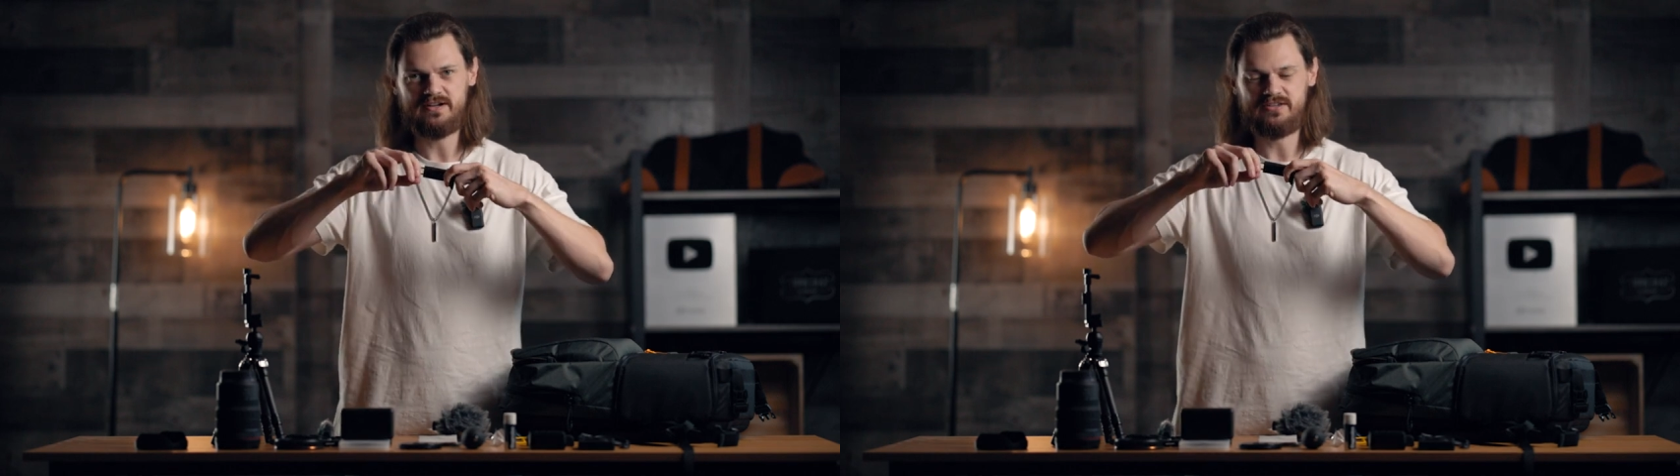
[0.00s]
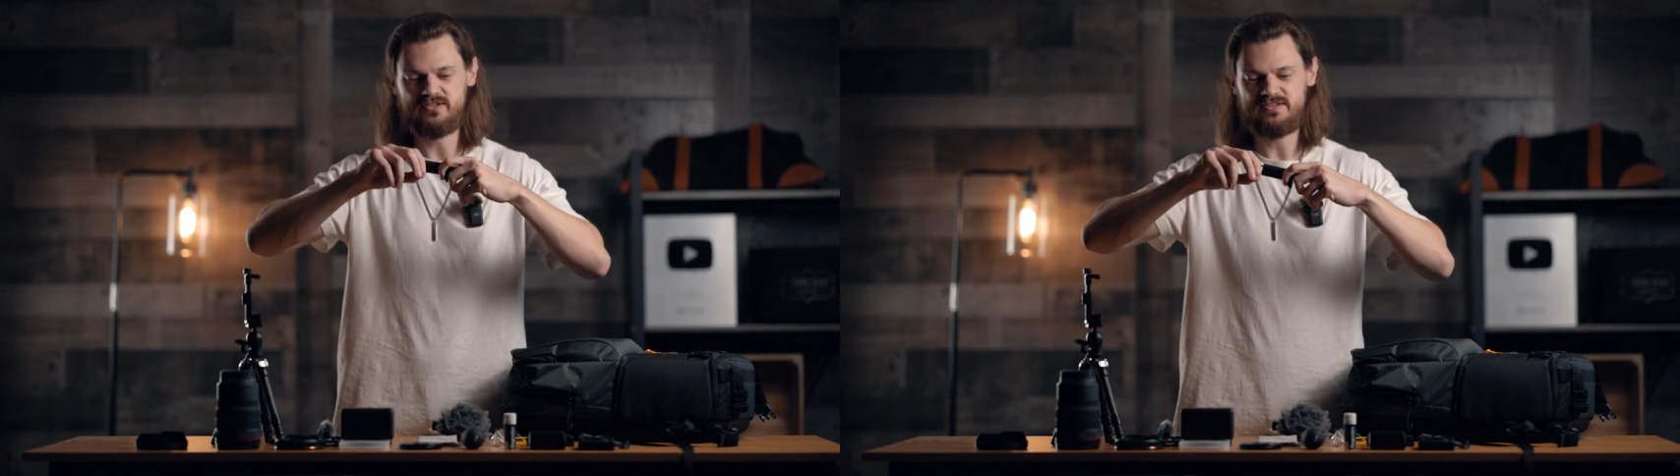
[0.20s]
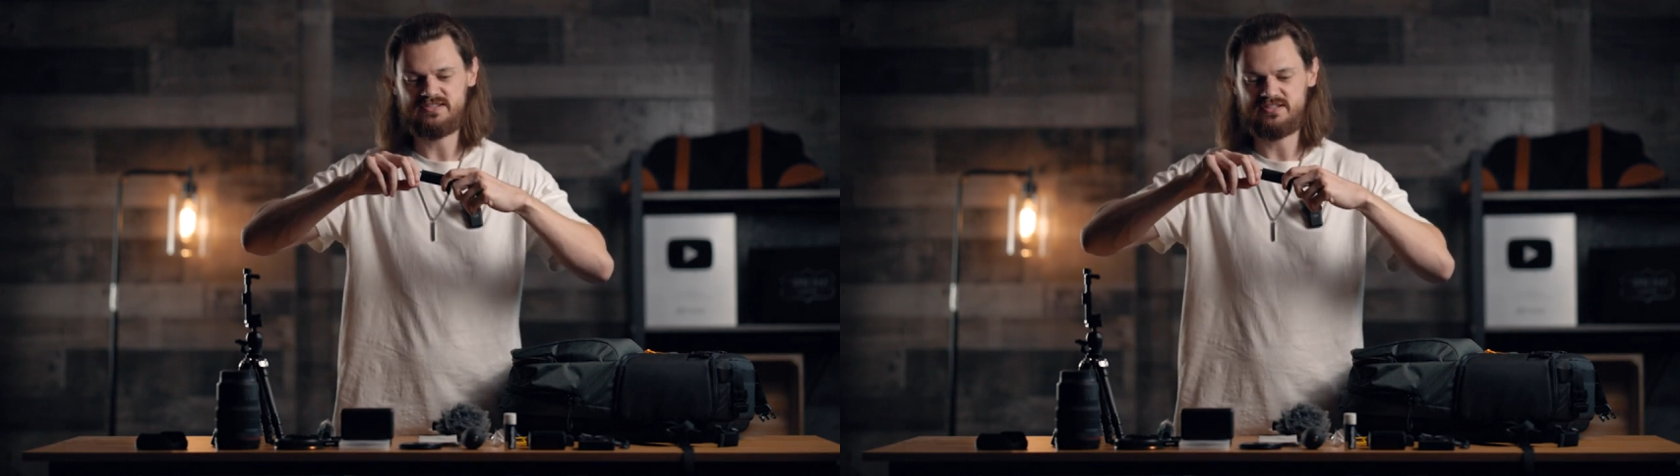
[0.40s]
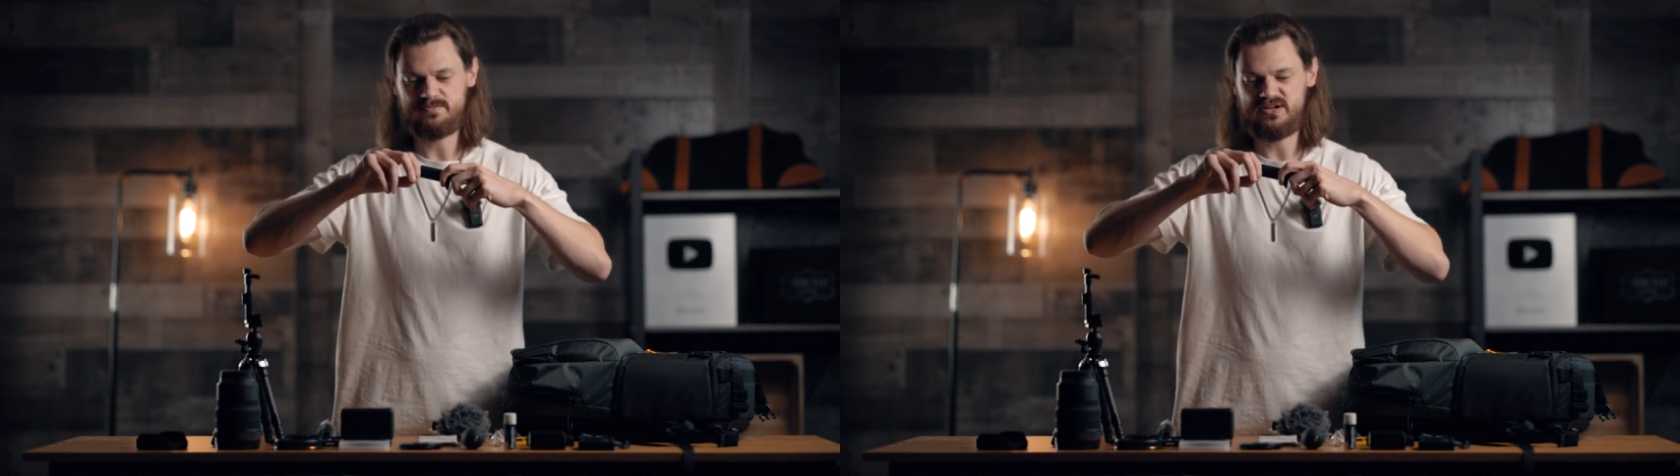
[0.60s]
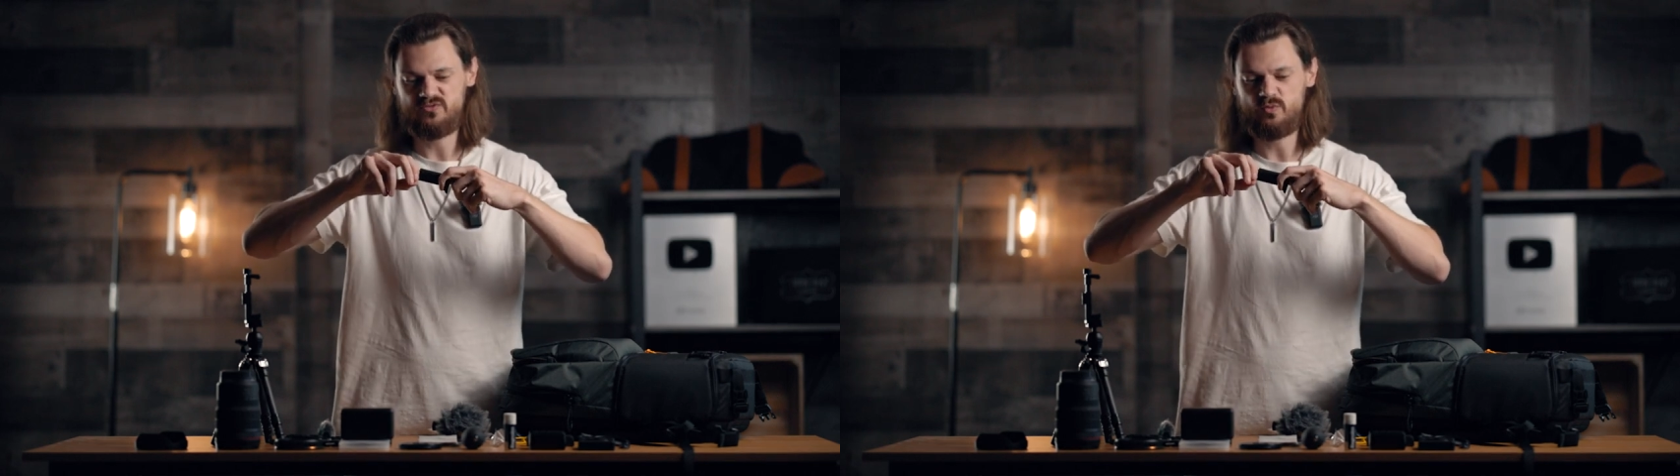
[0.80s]
and uses the
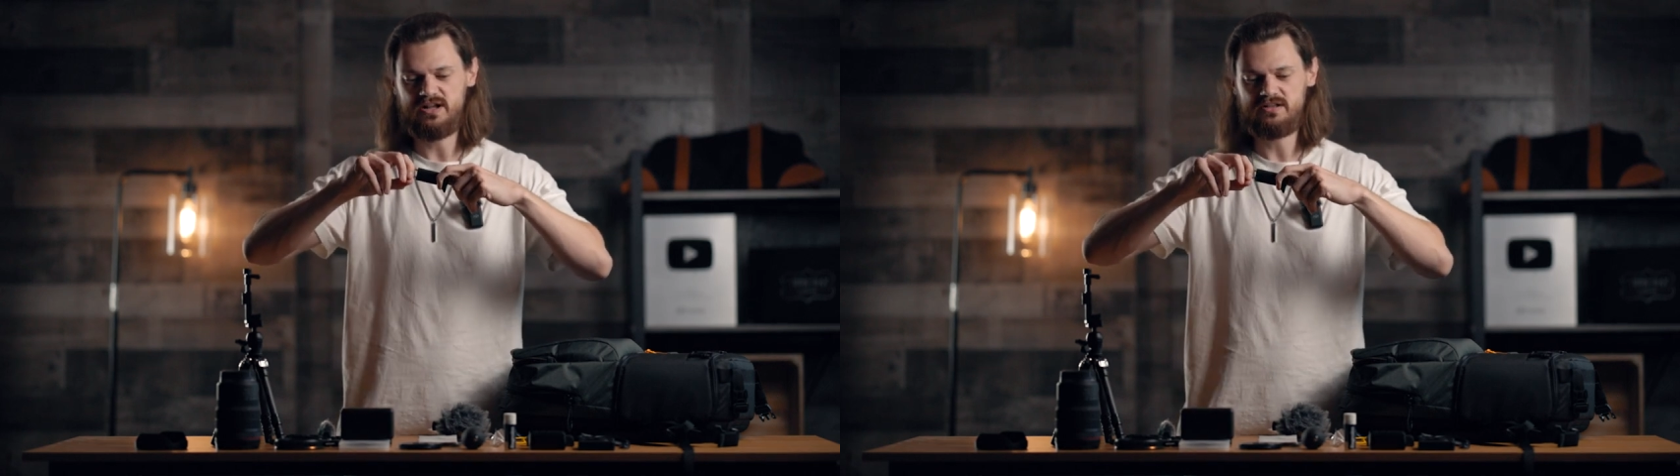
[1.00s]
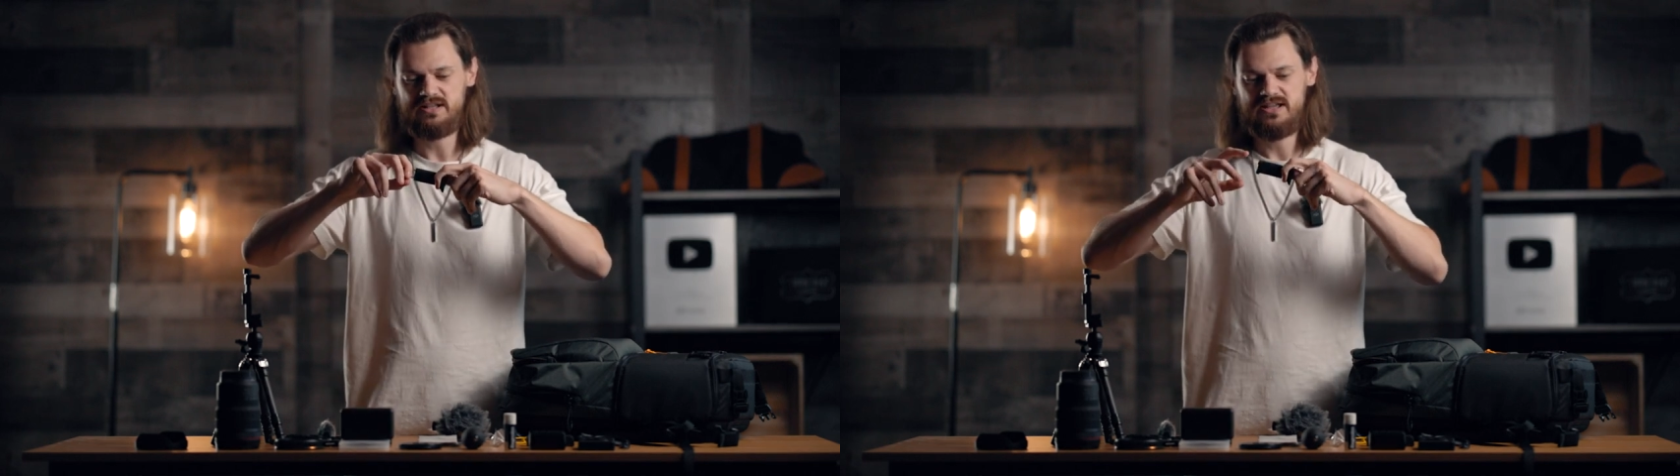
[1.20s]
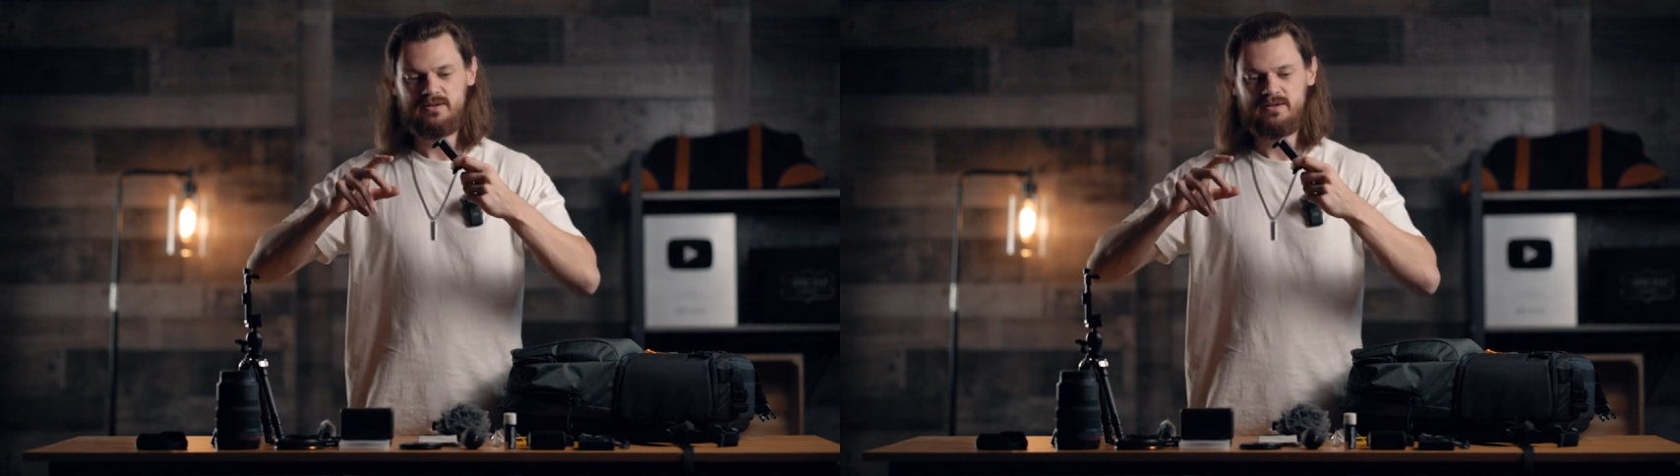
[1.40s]
spring well,